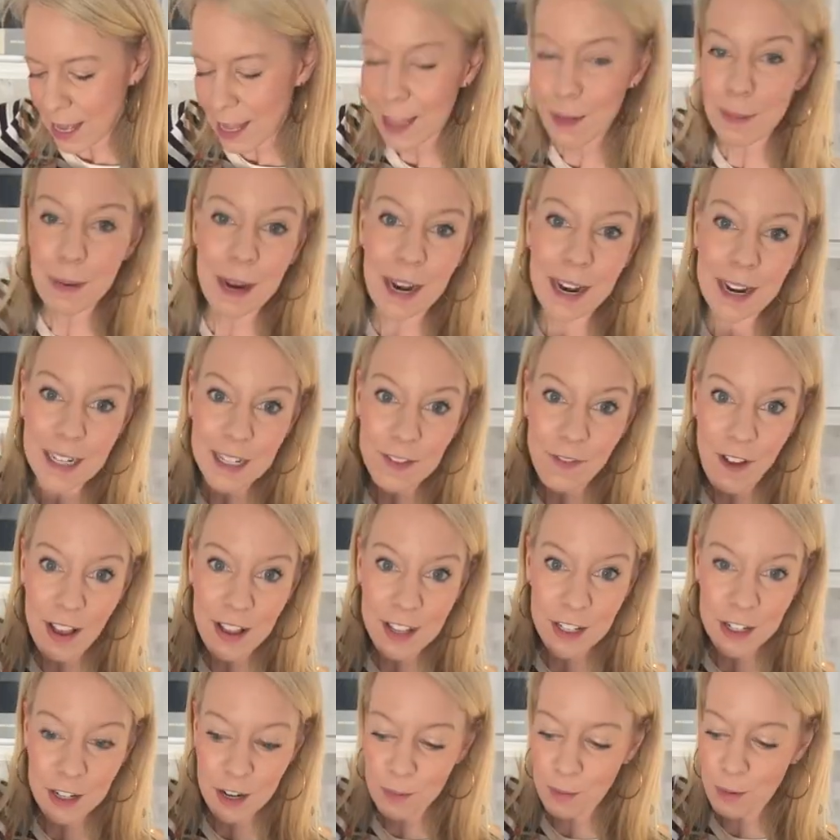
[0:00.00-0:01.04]
the Bananas
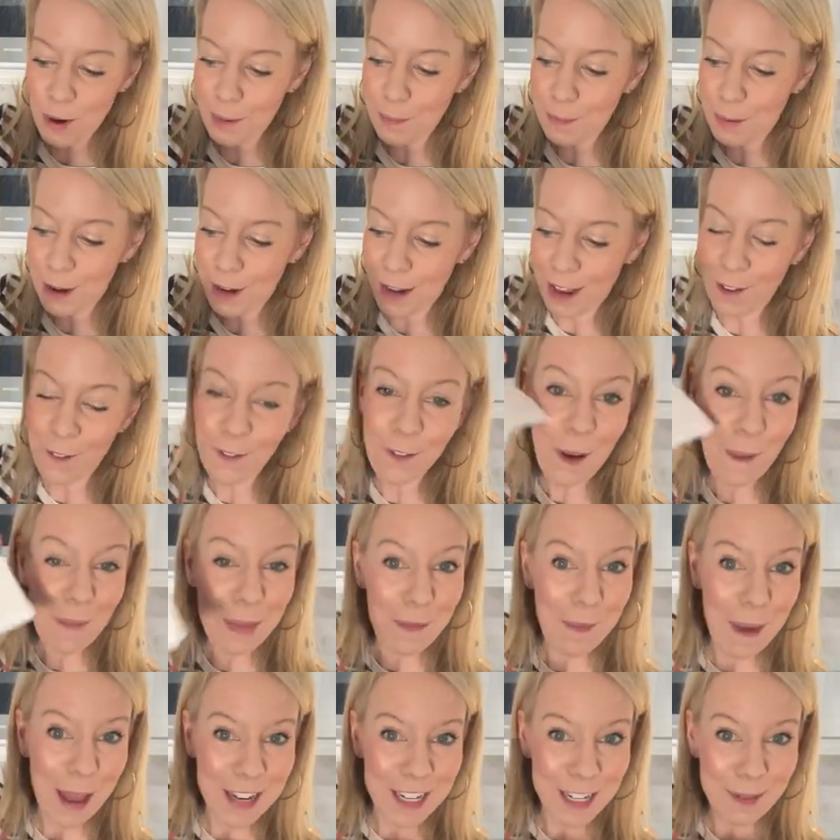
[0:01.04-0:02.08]
Foster Bread Pudding from the
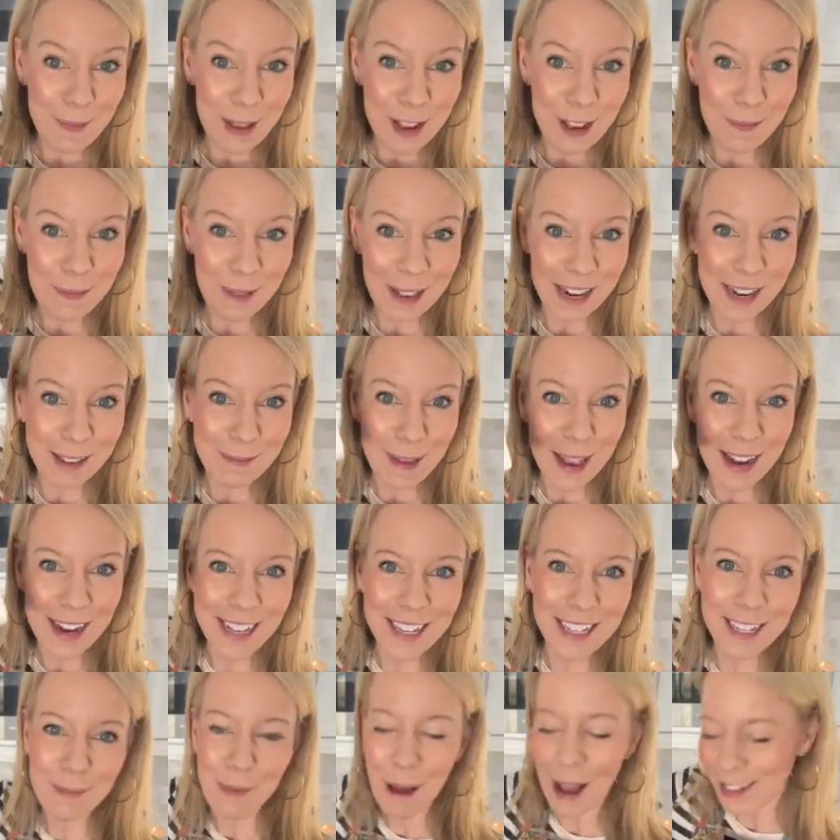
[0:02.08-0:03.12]
Magic Menu Planning Made
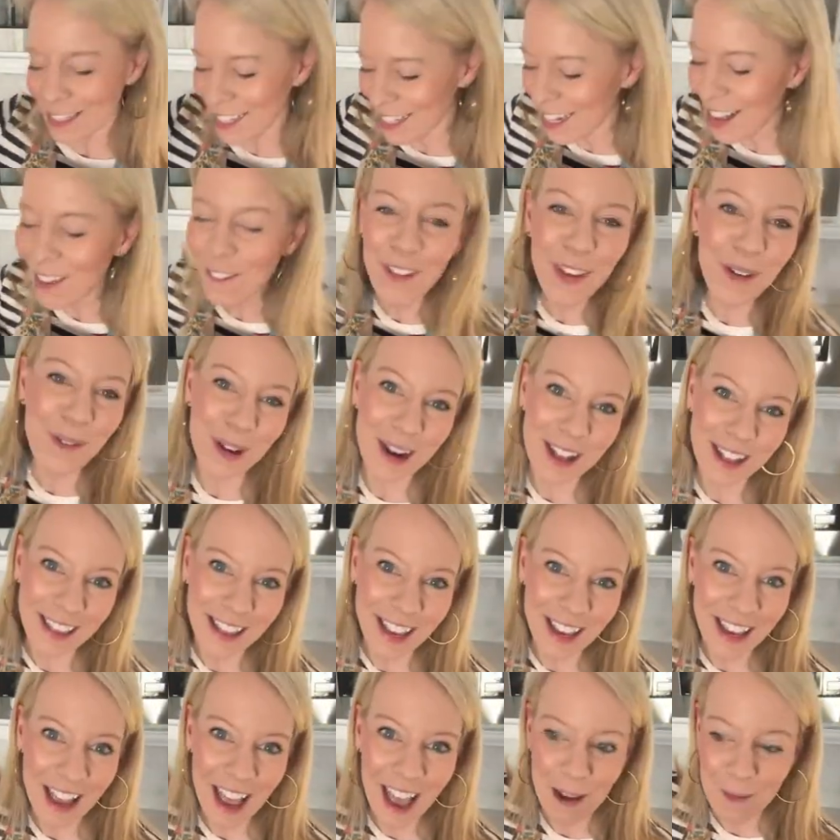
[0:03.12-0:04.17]
Easy boxes. If you want to
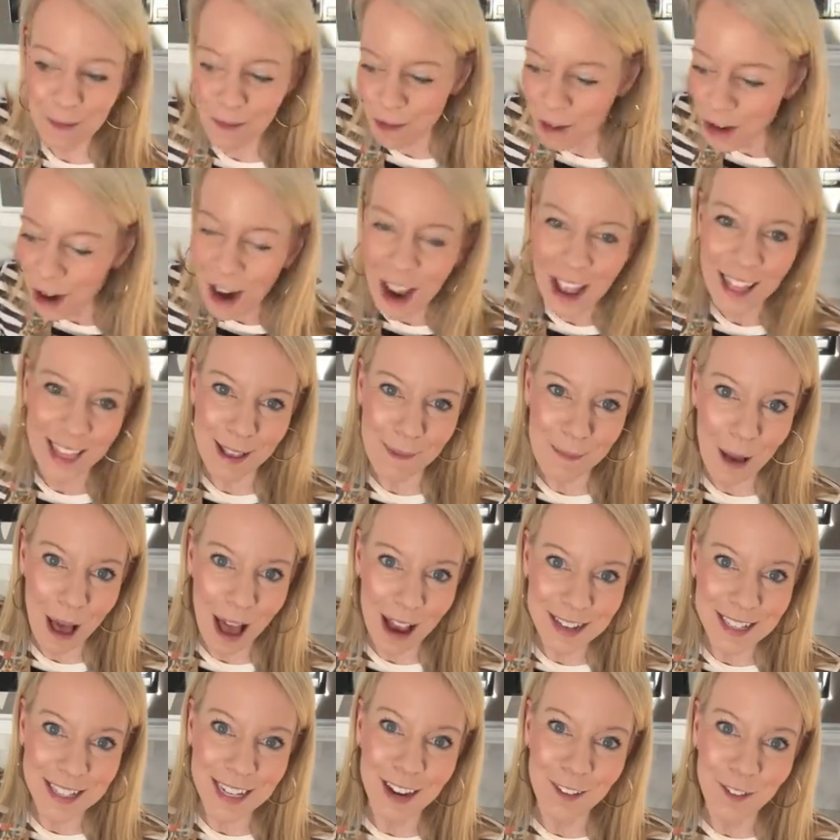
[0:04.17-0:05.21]
look at more at the
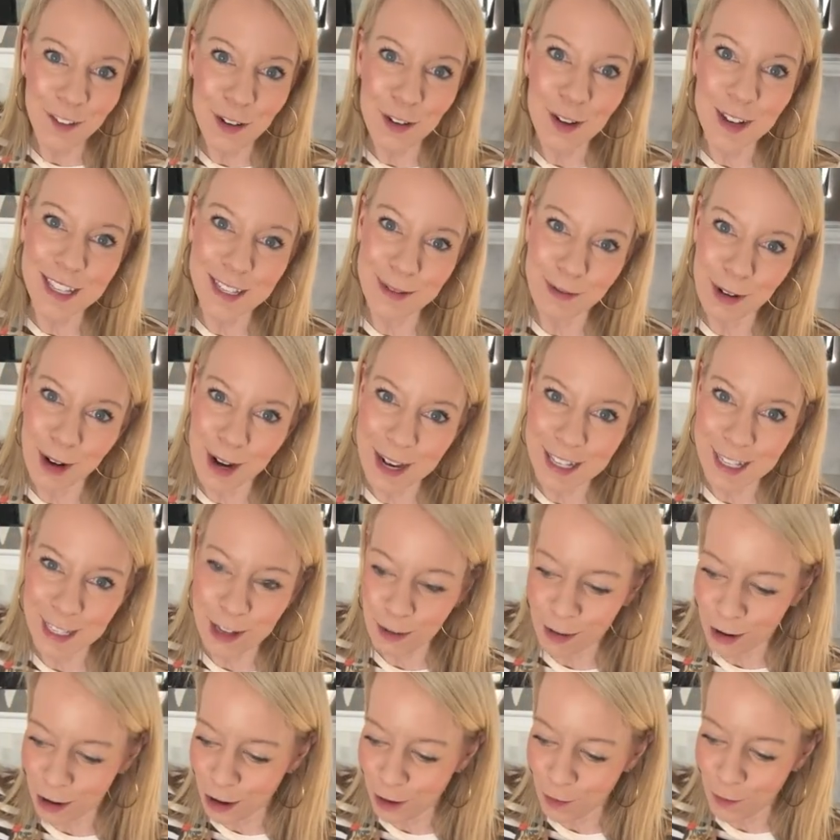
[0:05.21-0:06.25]
box and if you need some great
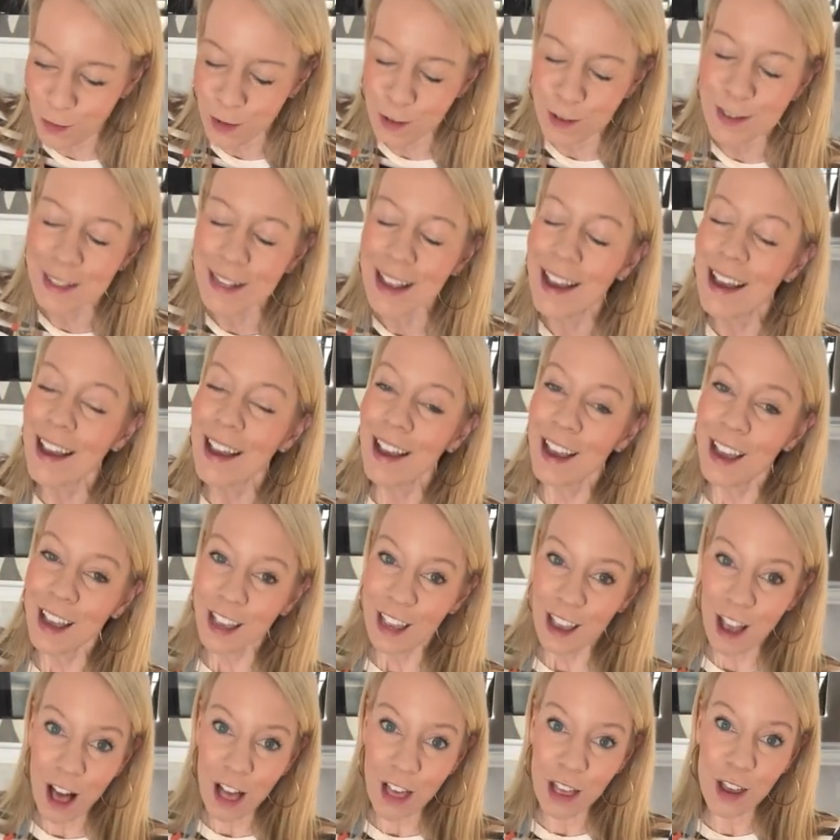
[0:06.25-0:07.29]
slow cooker foods,
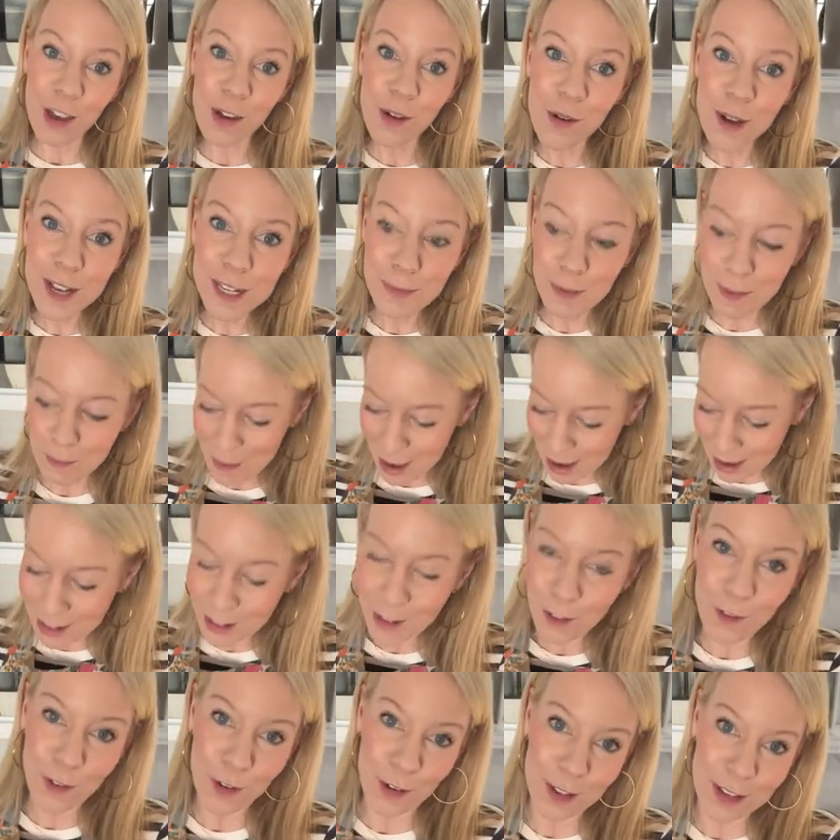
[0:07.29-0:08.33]
y'all, who has been making
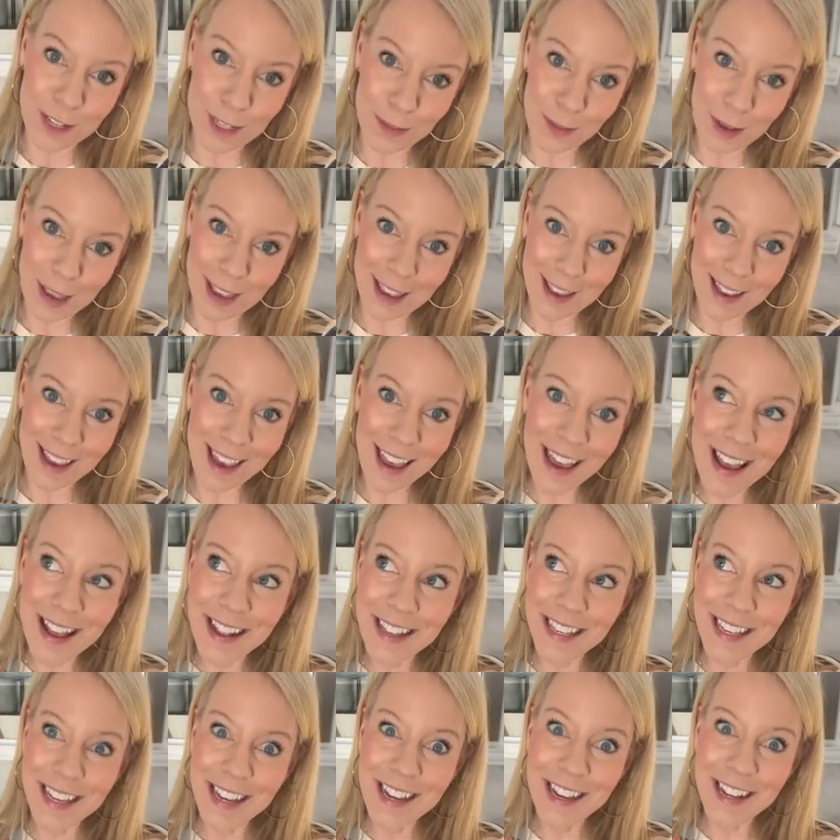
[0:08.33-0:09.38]
the food this week?
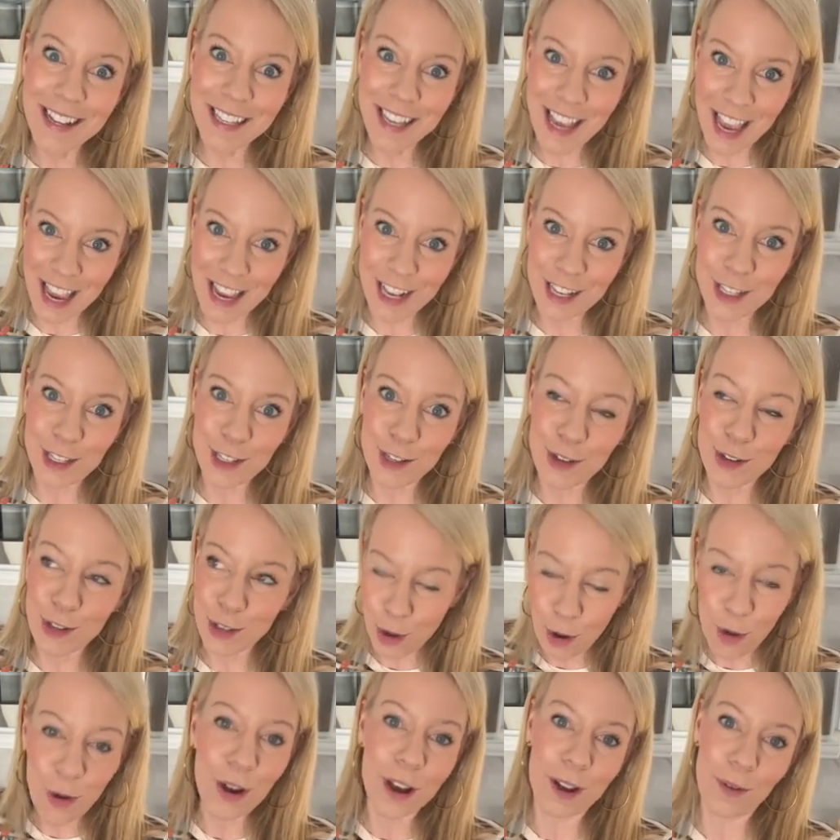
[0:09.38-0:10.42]
It tastes
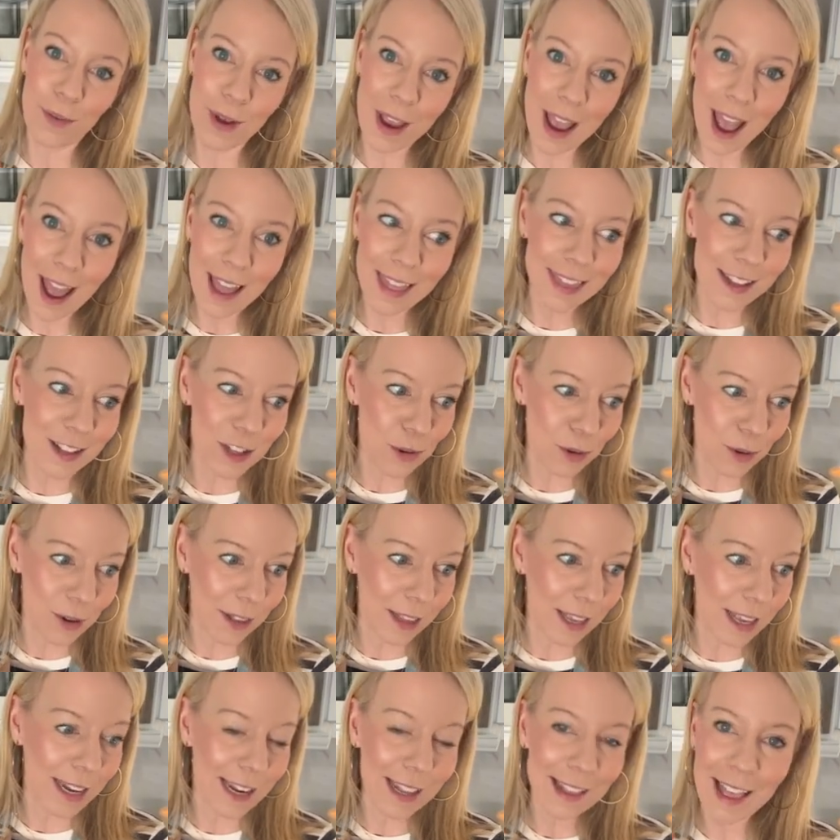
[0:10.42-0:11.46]
so good. We had the
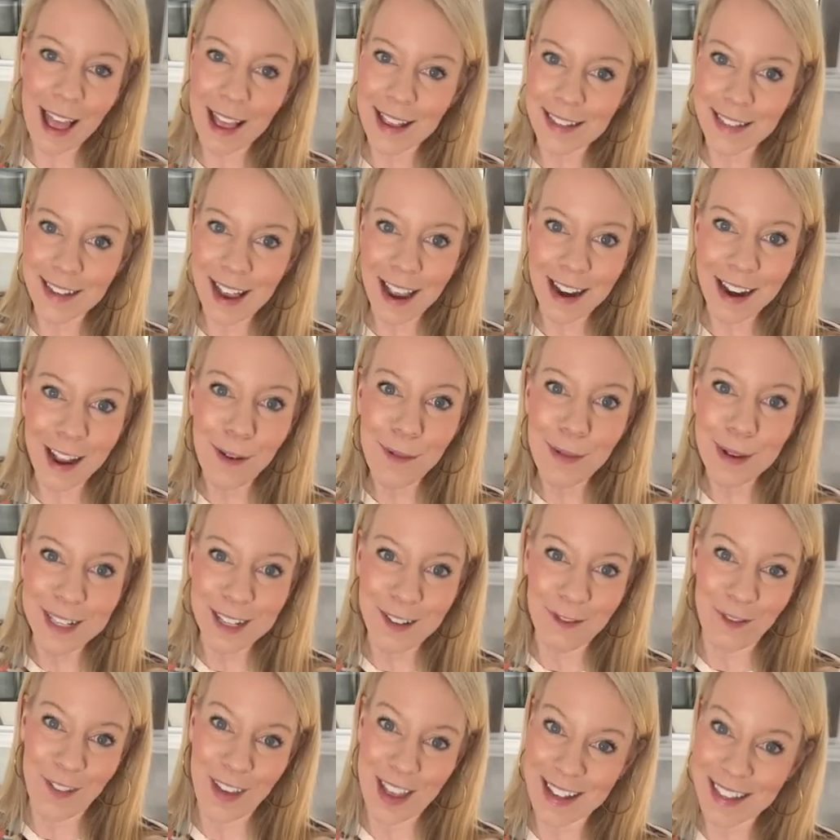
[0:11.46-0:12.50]
tortellini last night. It
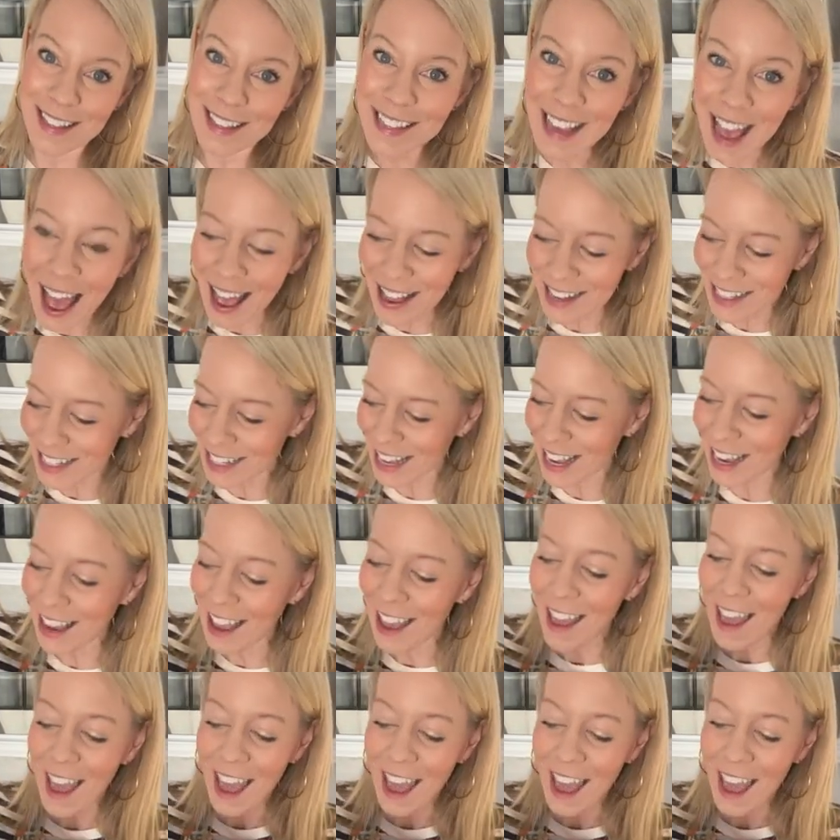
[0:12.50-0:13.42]
was fantastic.